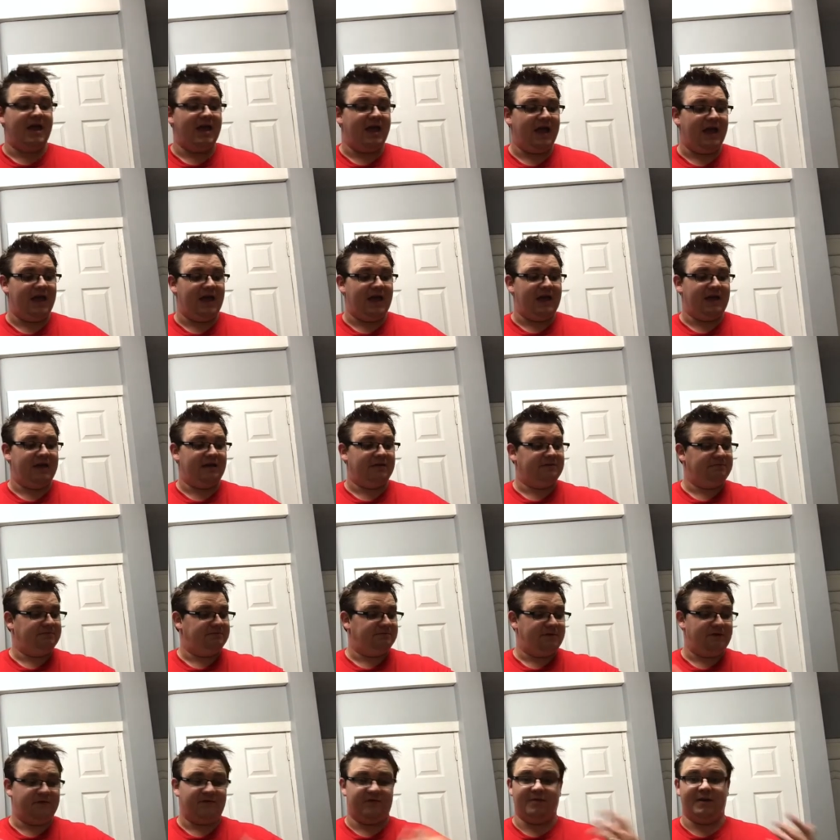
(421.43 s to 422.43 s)
Uh,
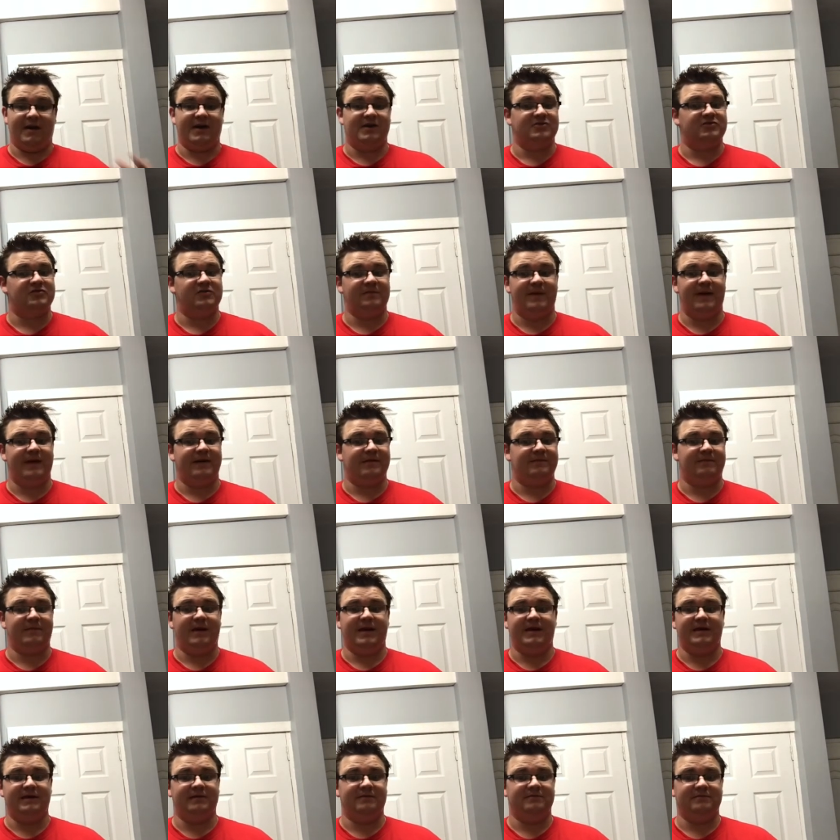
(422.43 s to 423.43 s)
if you manage to better than
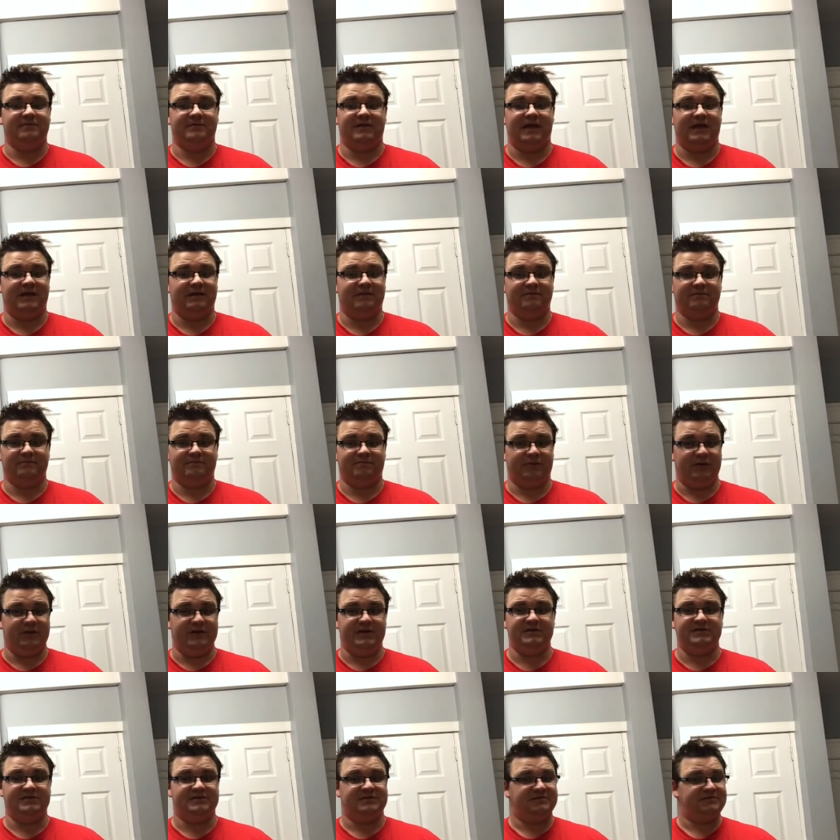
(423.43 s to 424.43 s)
mine, then
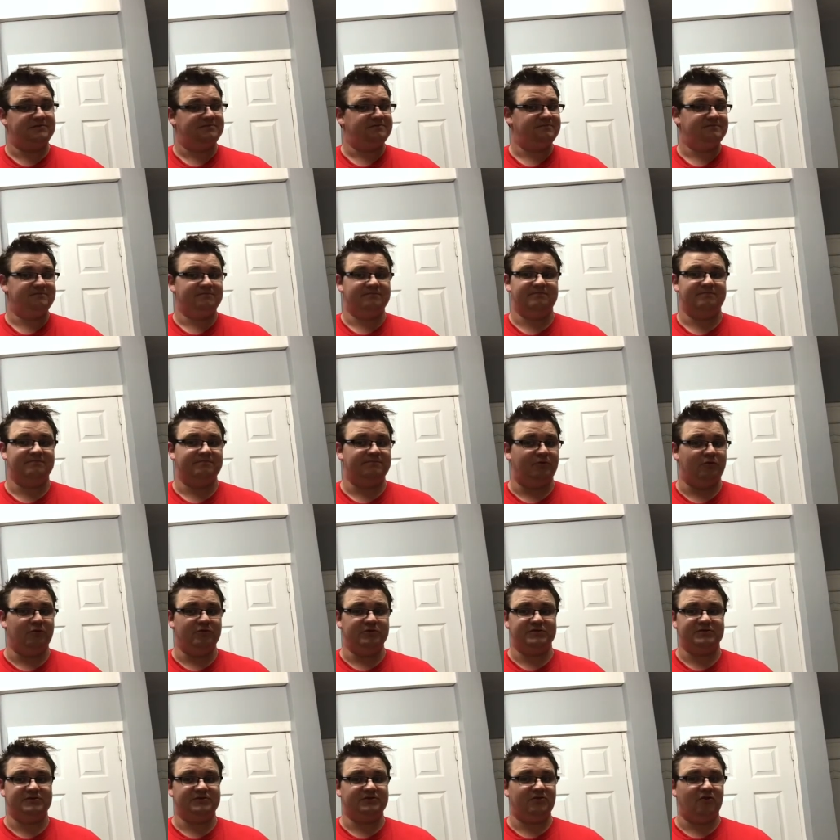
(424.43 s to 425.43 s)
please
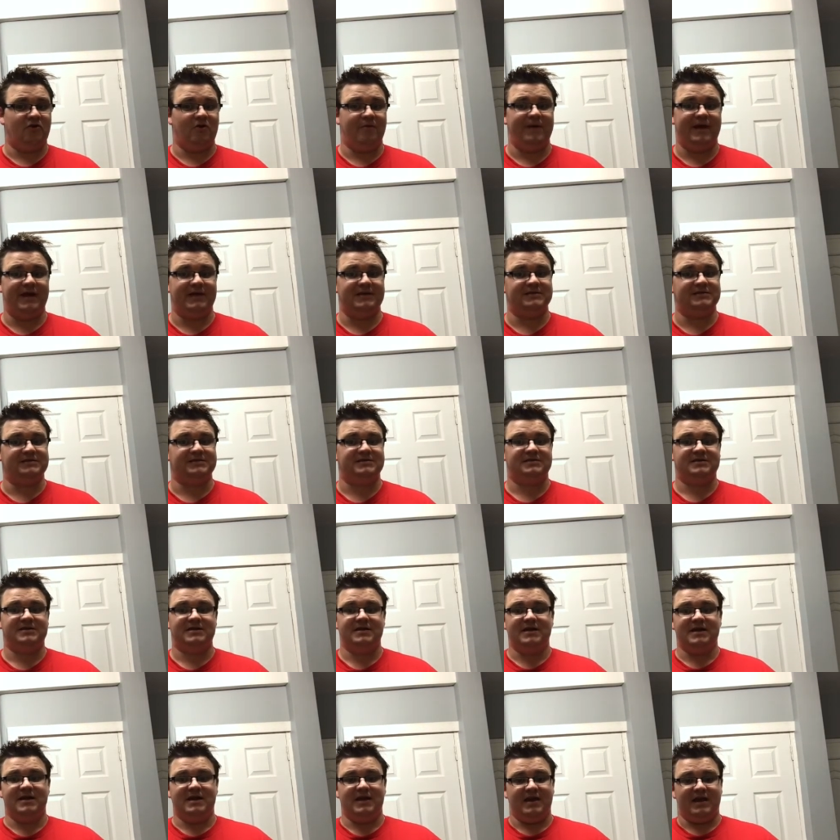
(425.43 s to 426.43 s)
post comments.
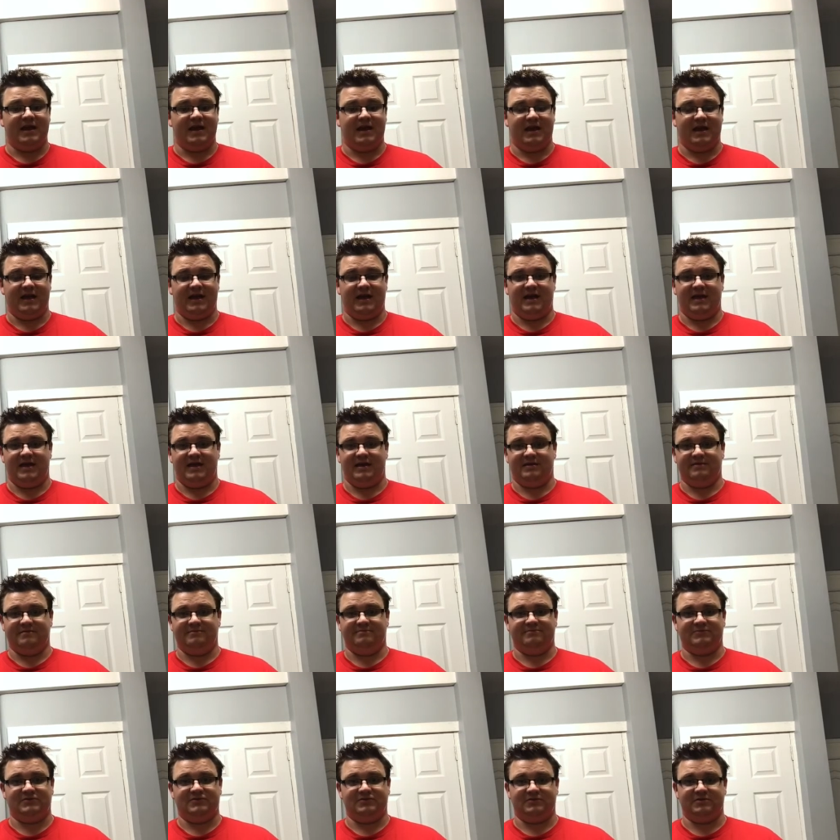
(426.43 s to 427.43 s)
Uh,
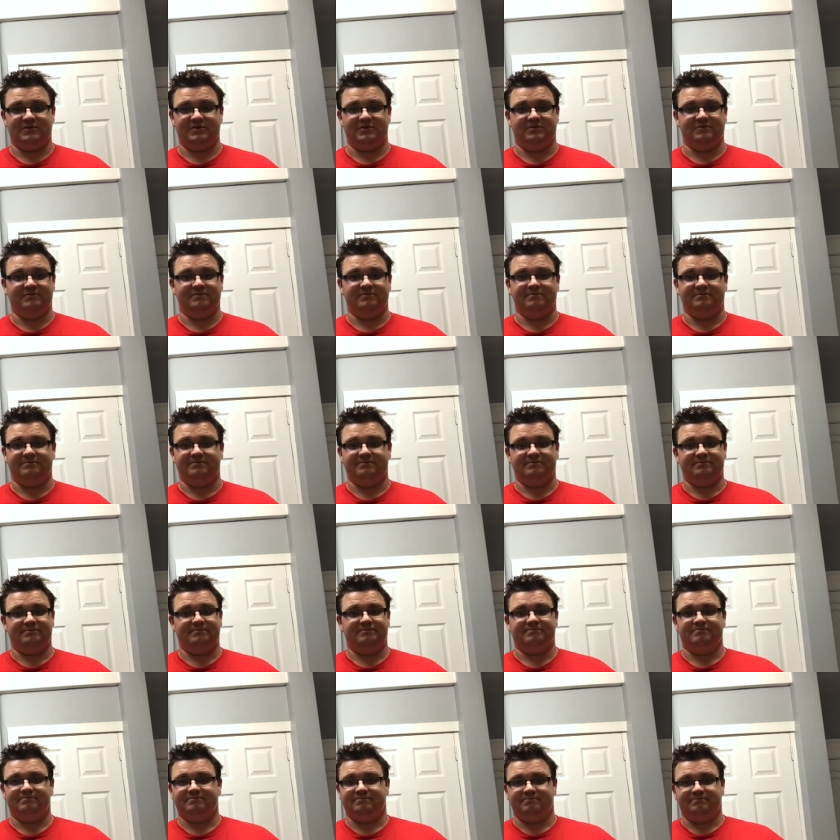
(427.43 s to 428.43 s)
so you know,
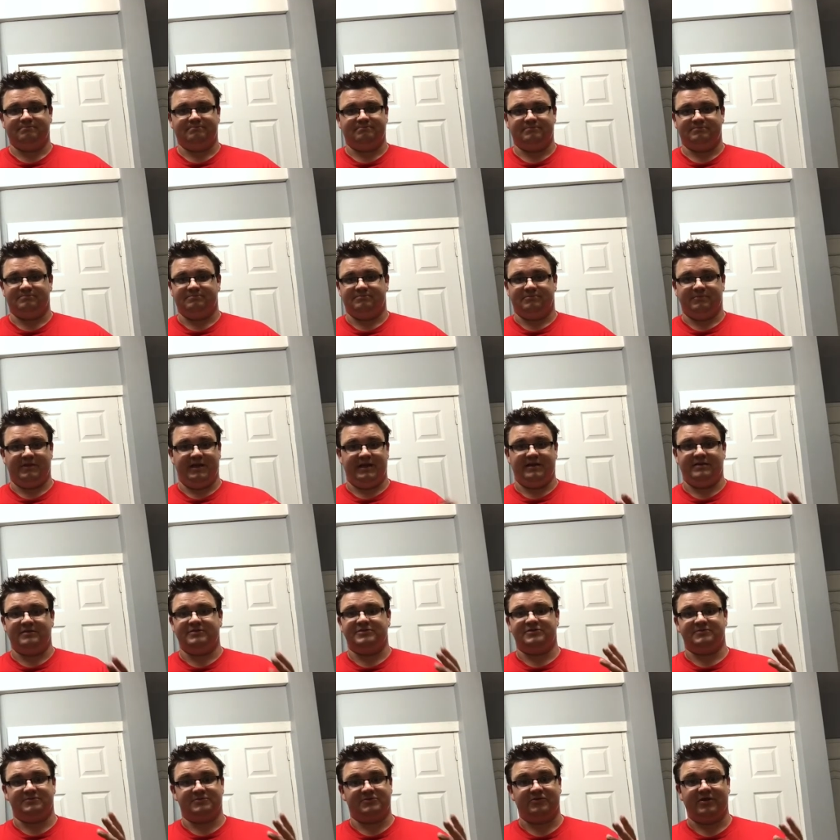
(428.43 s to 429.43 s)
like,
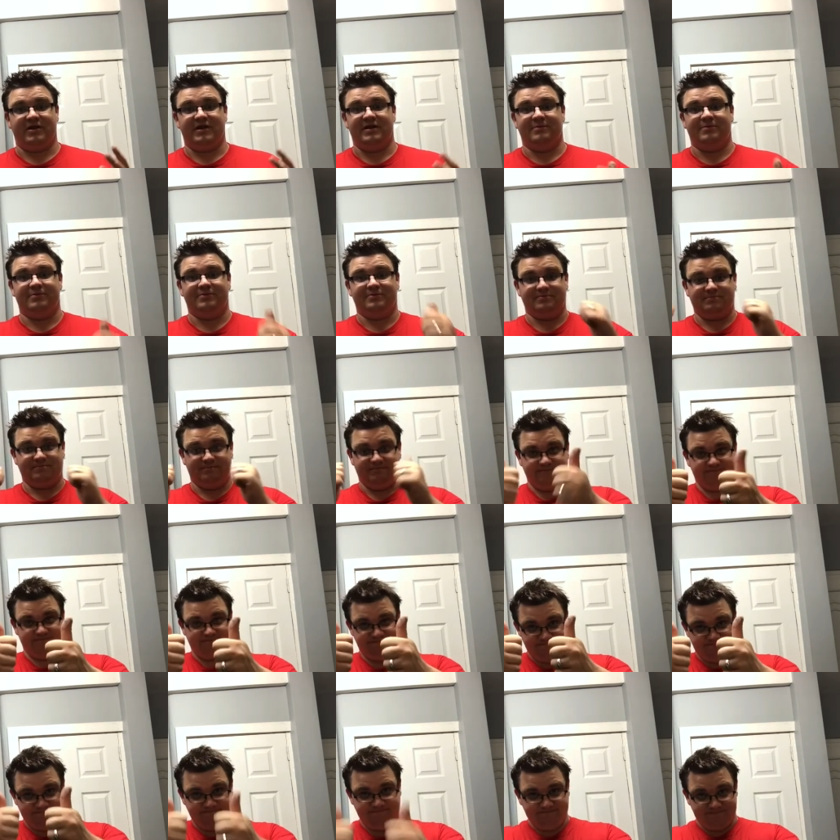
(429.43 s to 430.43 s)
subscribe.
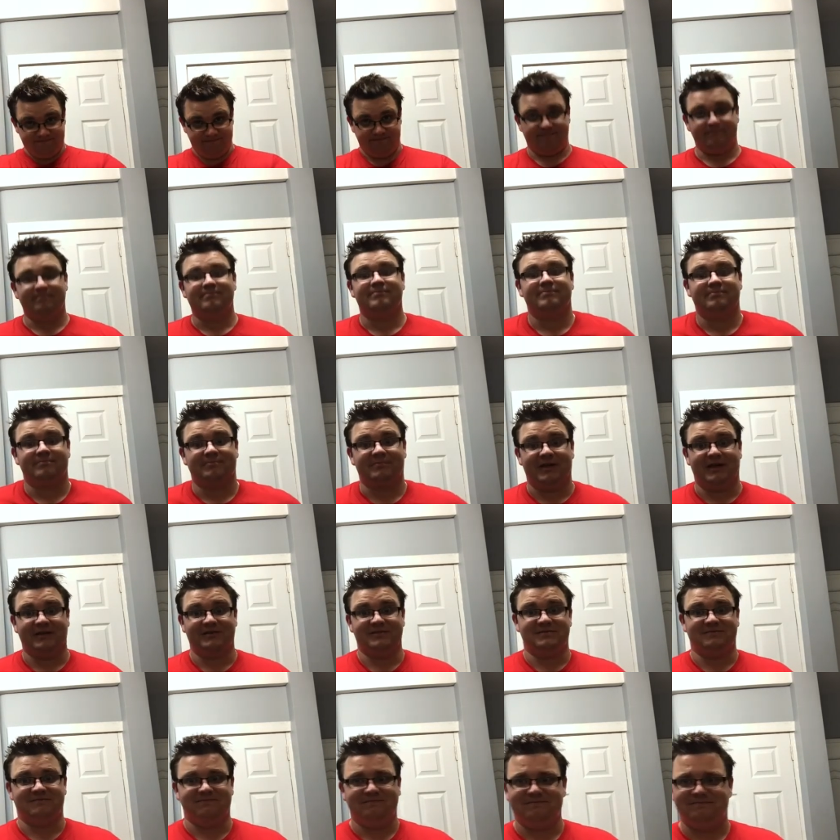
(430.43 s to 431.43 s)

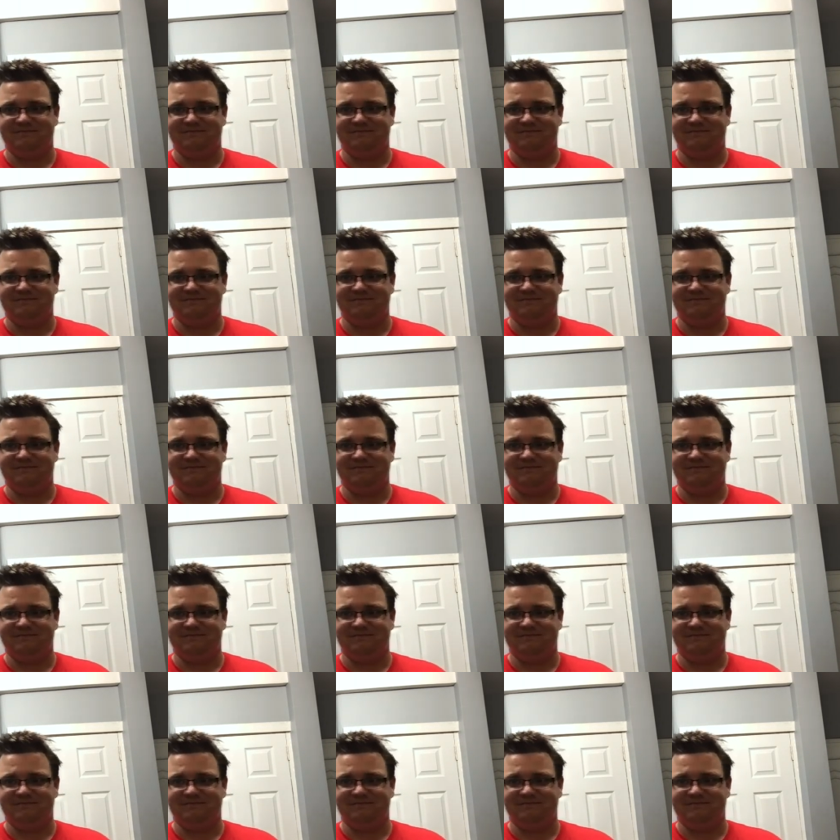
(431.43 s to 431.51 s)
Thanks.